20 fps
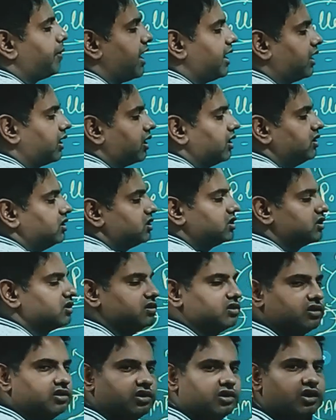patterns
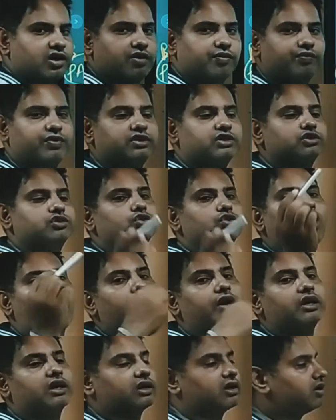which is
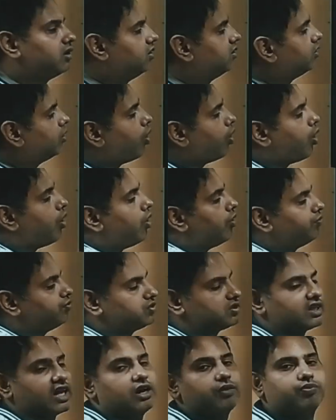not of
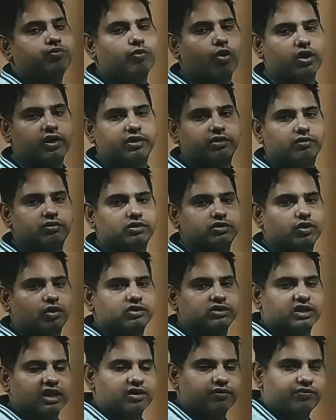self molecules or
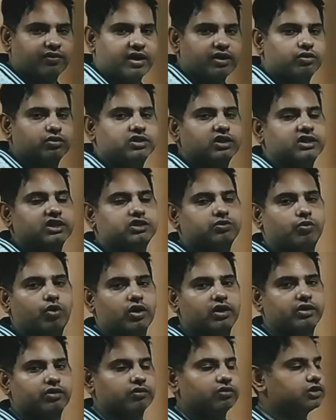self endogenous
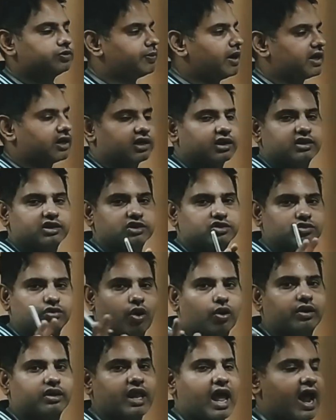molecules. Pattern is
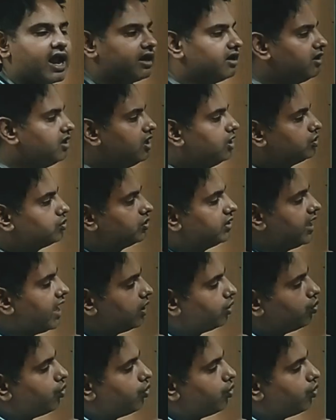not that. So they are